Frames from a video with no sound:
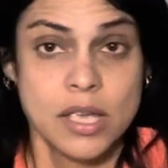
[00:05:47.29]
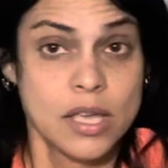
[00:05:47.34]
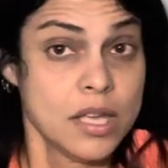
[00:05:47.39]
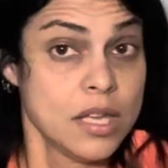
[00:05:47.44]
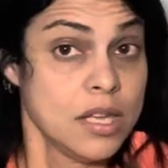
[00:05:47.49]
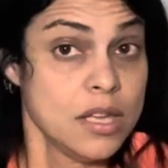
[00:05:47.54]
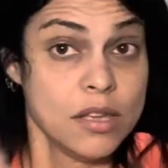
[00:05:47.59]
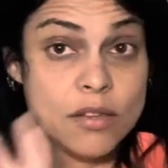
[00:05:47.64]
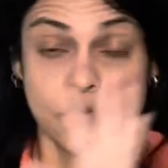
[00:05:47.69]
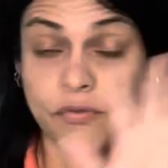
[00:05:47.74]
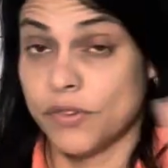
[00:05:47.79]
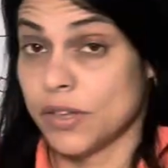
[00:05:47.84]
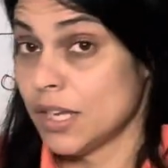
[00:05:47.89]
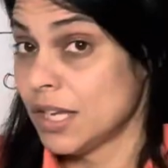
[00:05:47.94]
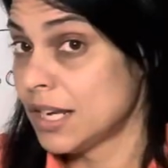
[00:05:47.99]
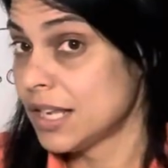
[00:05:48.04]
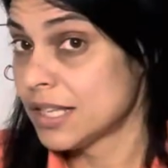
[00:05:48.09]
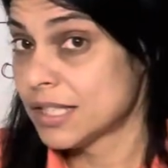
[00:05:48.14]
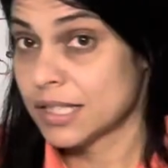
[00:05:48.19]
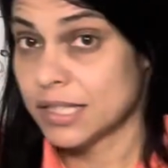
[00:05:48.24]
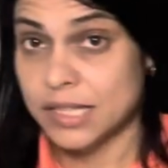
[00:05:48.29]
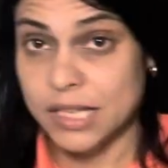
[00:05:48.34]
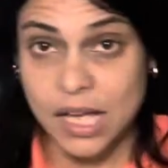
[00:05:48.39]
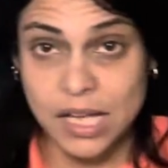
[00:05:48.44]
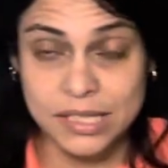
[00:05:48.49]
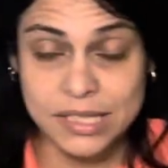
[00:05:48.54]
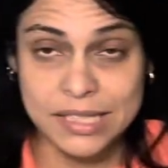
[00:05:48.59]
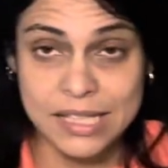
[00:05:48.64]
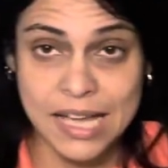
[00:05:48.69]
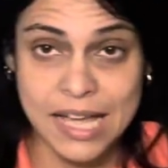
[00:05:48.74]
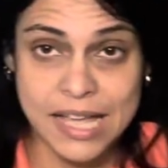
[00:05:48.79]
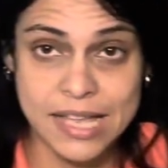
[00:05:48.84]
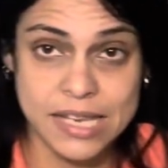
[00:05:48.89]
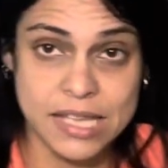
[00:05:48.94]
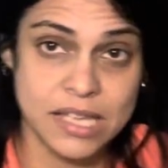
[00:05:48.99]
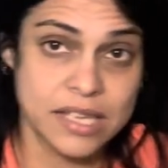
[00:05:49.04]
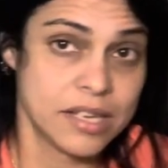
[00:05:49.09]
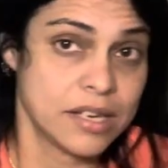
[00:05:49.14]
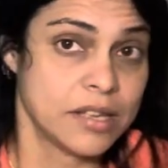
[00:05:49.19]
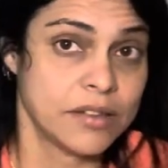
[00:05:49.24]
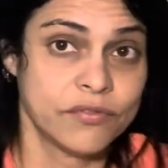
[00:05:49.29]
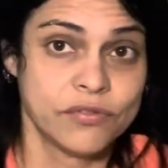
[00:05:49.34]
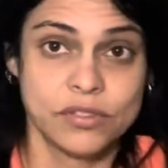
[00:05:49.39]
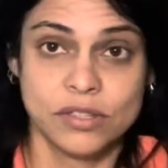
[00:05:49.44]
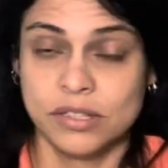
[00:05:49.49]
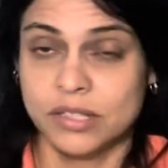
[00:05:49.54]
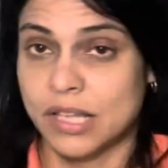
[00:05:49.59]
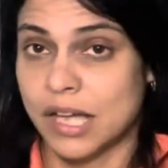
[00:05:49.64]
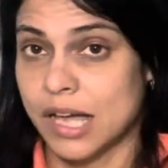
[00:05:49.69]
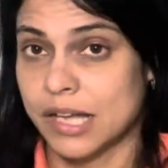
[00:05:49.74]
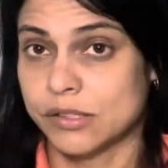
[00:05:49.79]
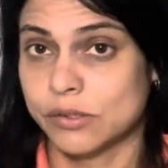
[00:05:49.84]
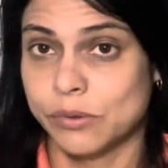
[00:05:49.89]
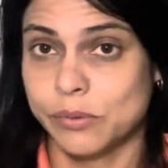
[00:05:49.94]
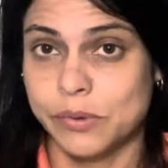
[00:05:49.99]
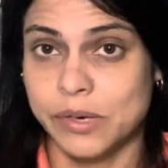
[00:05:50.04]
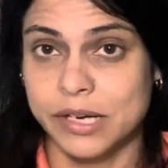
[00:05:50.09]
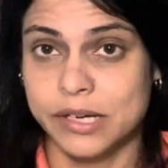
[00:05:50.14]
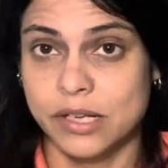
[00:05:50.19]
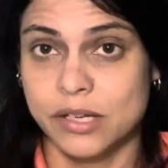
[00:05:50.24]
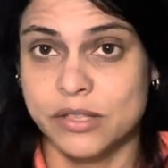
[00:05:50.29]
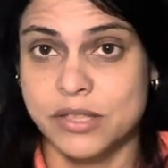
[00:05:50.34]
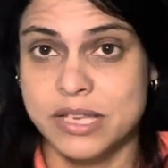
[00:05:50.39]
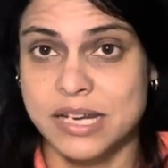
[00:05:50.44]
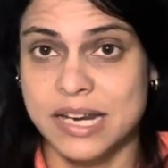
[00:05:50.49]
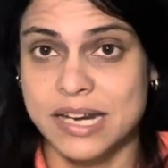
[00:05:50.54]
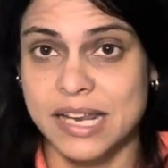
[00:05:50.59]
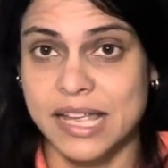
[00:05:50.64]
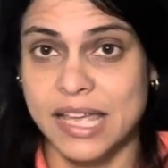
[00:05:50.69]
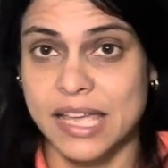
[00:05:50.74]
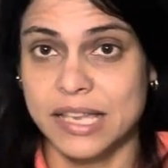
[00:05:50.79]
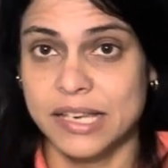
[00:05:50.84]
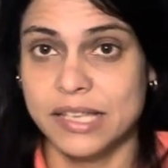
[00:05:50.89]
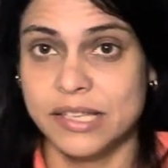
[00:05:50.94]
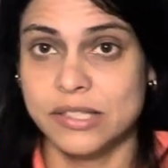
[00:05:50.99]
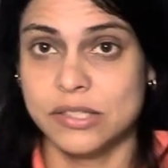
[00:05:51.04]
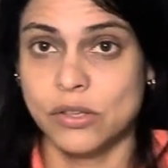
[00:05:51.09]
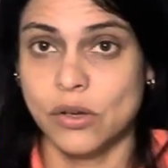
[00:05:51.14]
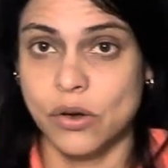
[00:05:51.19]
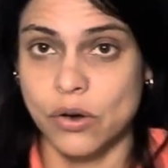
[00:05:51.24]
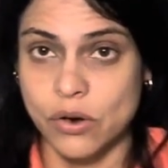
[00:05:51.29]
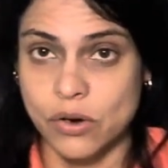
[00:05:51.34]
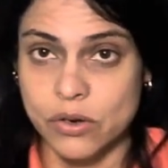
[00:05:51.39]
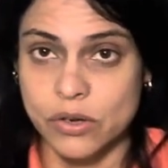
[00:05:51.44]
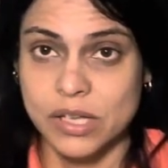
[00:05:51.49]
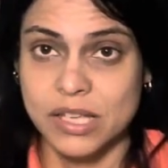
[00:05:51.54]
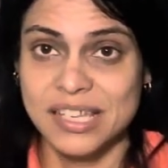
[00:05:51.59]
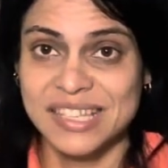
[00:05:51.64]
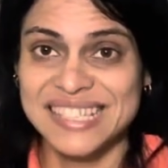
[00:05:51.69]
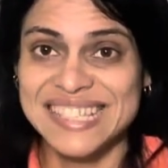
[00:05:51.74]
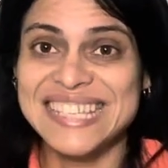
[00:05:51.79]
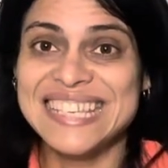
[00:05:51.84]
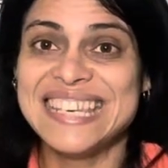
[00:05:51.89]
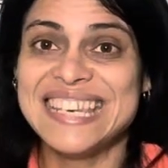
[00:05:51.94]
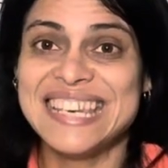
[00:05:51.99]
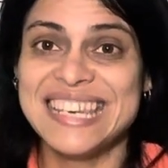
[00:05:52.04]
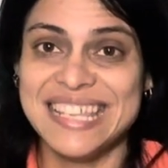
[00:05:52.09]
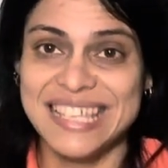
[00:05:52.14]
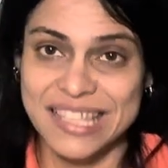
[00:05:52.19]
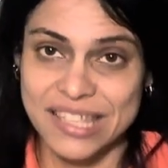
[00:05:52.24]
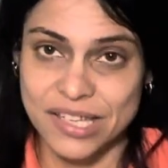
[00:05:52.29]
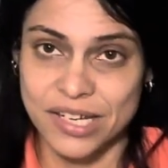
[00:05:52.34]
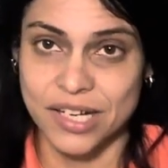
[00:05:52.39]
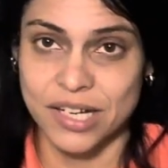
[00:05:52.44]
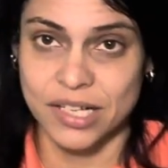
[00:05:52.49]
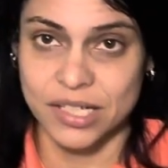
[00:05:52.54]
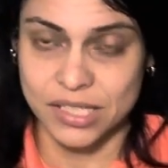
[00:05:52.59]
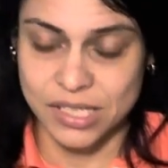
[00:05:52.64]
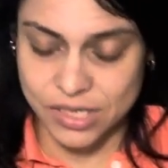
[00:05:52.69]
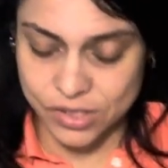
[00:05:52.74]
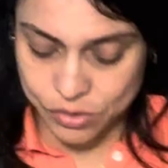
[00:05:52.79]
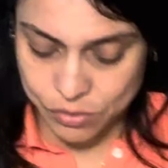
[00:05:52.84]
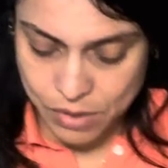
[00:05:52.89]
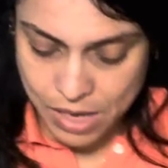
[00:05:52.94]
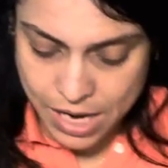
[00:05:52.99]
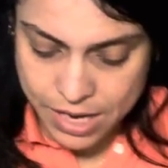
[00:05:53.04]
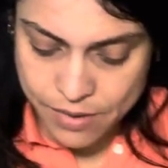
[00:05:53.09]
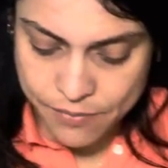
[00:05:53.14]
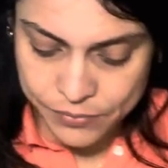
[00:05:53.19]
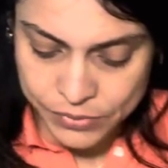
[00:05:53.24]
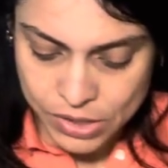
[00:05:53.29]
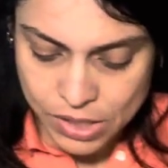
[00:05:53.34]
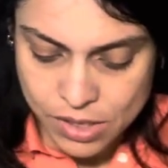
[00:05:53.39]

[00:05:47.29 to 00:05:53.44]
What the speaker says: If it is not 90, it is not 180, so it's neither, that's right.